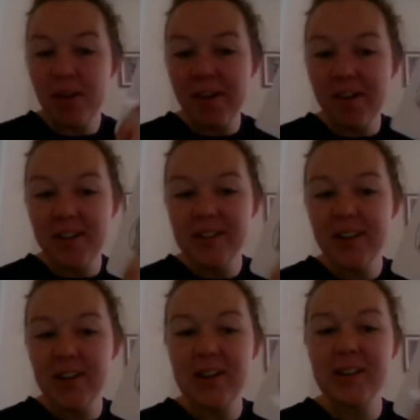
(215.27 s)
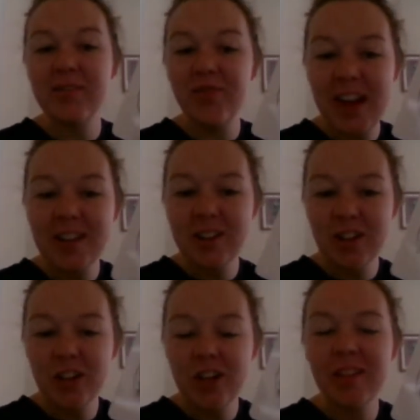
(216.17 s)
Ernest is
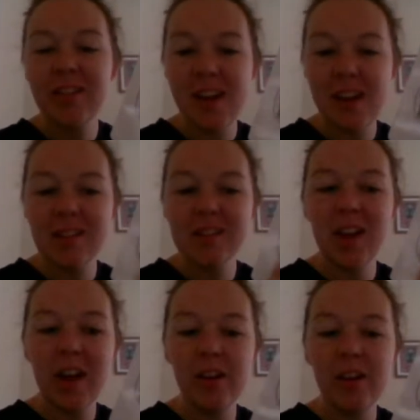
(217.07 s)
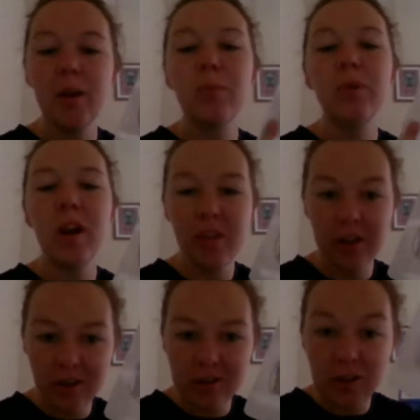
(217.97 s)
faster than his other brothers.